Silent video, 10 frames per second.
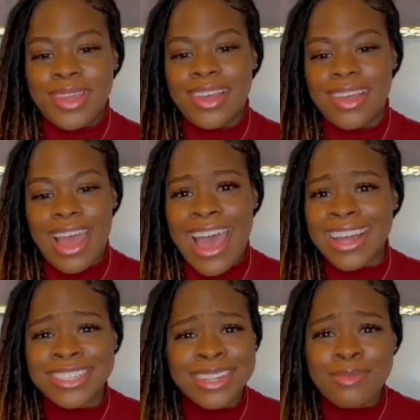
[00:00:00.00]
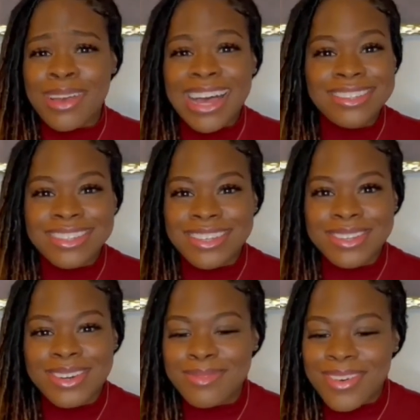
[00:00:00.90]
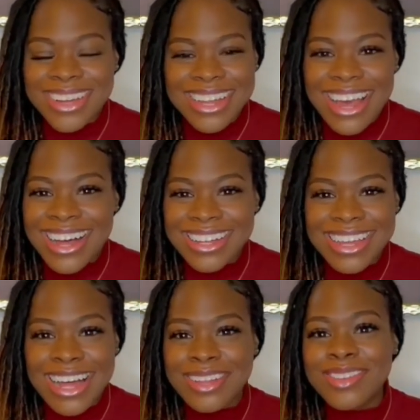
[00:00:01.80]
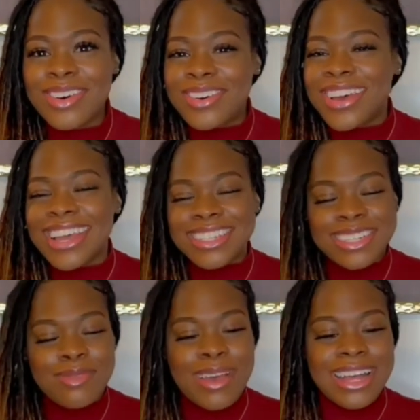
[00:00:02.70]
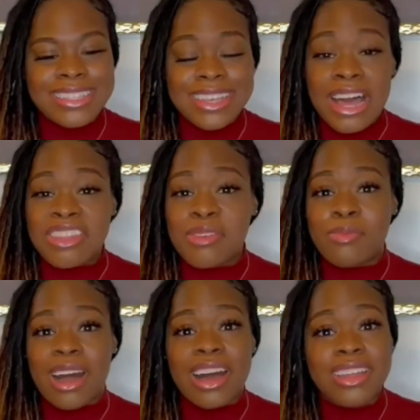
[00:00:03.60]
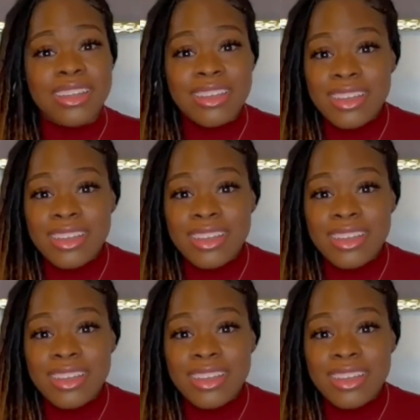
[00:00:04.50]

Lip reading: Angela Bassett. Come on now, y'all know Angela Bassett got the body.